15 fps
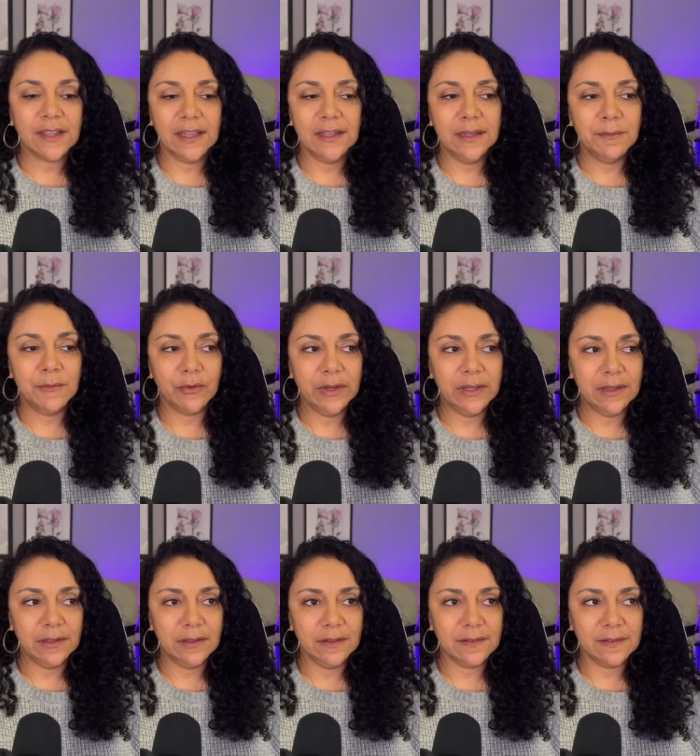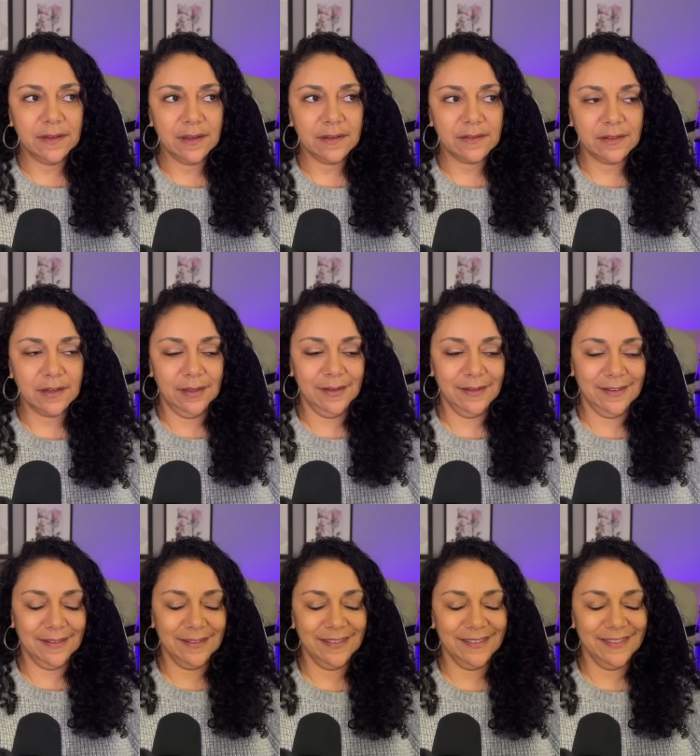how tiny Marina looks next
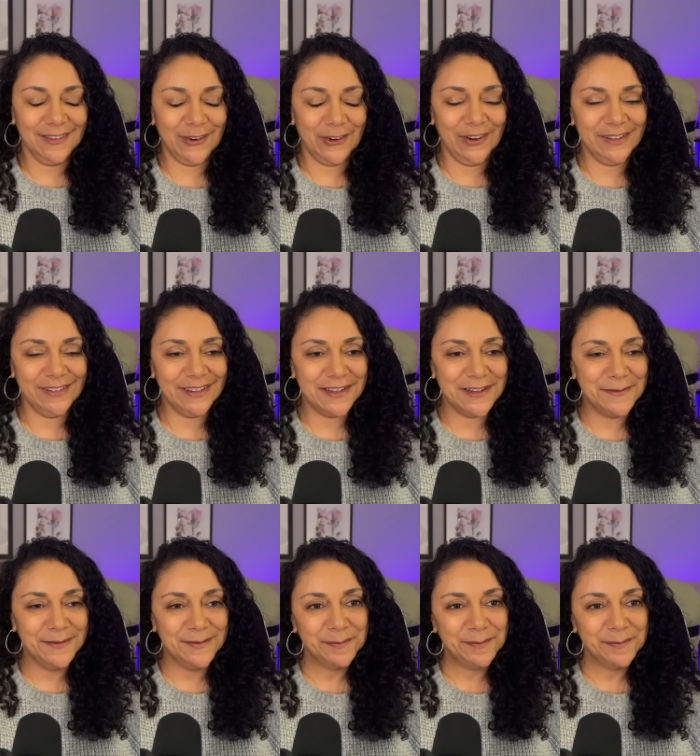to Grand Dame.